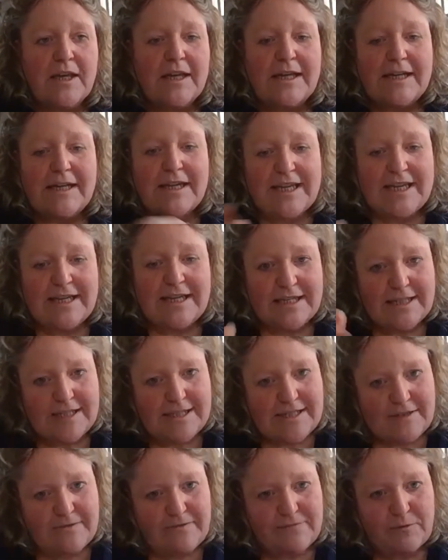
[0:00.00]
clean in a
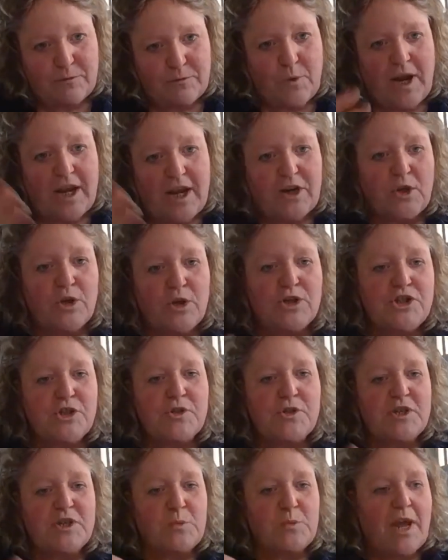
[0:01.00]
different way, not a
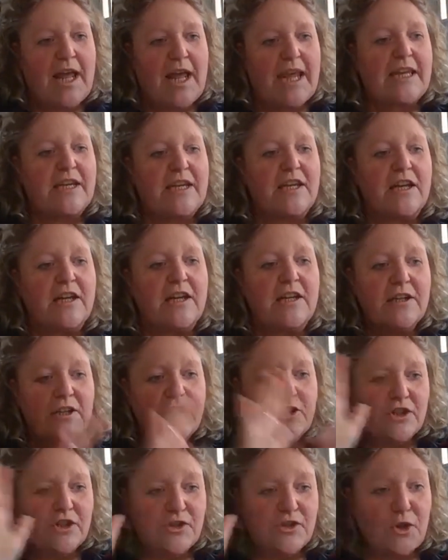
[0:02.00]
Judy way, in a
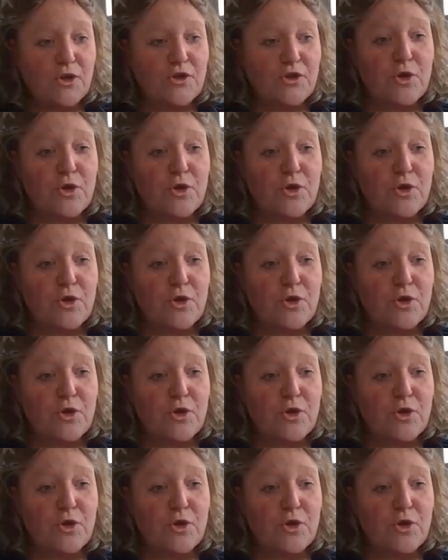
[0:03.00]
just not too